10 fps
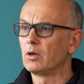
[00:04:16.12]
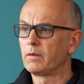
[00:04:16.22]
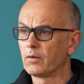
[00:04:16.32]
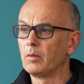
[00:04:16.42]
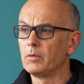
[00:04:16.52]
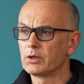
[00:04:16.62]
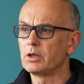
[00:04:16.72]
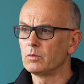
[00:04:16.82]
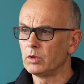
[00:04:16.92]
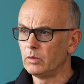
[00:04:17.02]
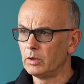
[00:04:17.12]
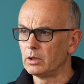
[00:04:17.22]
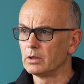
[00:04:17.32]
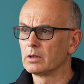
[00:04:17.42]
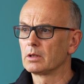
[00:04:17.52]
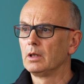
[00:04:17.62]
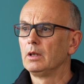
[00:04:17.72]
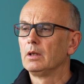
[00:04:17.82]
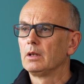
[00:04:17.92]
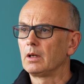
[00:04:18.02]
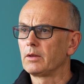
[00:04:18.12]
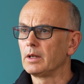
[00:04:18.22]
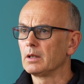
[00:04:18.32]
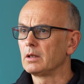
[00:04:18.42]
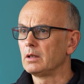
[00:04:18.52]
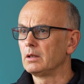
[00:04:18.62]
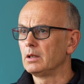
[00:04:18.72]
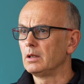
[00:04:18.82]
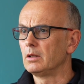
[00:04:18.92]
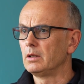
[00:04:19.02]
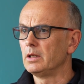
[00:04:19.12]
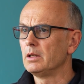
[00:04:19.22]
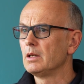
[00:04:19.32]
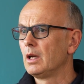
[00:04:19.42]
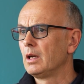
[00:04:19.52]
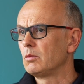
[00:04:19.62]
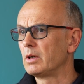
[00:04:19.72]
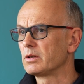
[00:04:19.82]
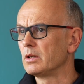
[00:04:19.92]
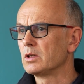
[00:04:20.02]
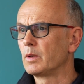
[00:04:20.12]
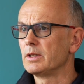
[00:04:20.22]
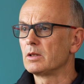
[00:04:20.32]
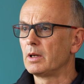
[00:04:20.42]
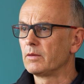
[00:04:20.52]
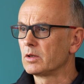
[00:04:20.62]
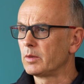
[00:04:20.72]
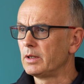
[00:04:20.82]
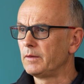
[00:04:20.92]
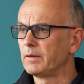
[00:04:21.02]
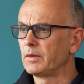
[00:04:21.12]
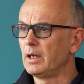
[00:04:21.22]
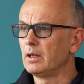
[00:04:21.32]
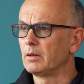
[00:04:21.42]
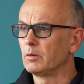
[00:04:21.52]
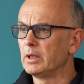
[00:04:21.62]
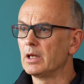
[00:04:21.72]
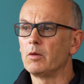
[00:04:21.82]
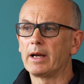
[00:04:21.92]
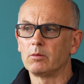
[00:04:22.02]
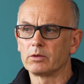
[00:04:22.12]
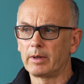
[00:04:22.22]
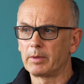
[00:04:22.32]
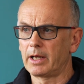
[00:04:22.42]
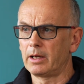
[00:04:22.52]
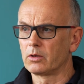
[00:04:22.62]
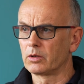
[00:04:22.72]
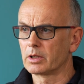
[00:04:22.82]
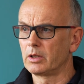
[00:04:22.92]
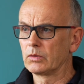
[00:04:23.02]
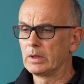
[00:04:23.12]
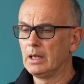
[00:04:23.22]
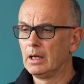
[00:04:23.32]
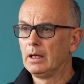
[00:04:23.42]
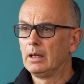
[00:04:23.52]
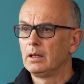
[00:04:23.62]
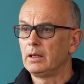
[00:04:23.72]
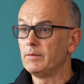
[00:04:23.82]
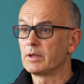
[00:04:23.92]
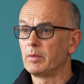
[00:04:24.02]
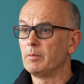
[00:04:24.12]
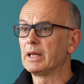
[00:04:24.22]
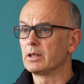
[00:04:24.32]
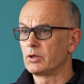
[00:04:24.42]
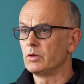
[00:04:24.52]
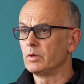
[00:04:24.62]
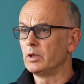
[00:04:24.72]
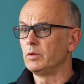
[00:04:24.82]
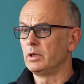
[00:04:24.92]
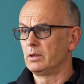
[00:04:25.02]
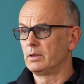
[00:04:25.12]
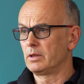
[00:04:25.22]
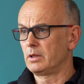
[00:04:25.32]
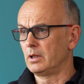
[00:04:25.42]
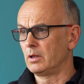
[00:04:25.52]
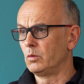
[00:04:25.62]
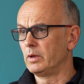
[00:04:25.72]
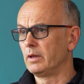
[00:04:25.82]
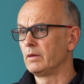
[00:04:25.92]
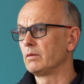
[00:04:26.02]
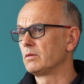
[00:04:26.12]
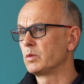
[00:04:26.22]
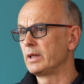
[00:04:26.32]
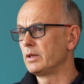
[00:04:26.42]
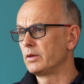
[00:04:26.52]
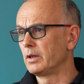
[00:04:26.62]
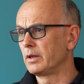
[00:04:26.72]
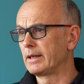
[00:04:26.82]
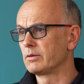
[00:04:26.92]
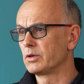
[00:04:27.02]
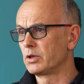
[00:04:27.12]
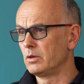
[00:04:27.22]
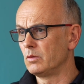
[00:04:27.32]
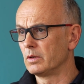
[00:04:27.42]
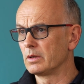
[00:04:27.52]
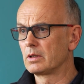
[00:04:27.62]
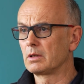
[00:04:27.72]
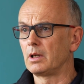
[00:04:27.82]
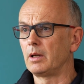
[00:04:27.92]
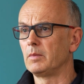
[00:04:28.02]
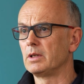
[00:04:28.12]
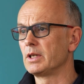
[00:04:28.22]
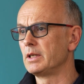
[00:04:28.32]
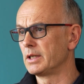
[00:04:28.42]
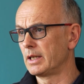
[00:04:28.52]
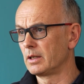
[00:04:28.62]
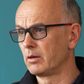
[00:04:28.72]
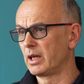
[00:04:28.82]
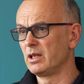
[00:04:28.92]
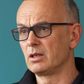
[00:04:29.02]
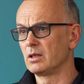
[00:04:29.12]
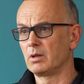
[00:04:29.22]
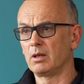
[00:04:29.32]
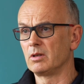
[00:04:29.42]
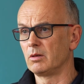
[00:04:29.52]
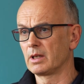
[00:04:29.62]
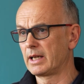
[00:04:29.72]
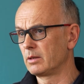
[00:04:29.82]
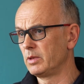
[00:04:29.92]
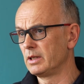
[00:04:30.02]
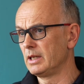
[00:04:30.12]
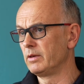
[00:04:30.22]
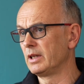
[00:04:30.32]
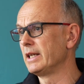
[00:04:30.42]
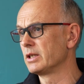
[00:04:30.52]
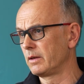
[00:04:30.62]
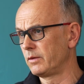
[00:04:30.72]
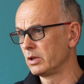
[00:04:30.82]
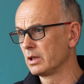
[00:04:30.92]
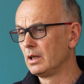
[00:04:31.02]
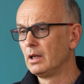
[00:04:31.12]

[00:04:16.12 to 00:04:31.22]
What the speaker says: off from the student unions, I think in the early, well, certainly 2012 to 2015, and we know that was replicated across the country. Even some of the bigger student unions, with 20, 30,000 students in city centre locations with O2 academies, even they suffered,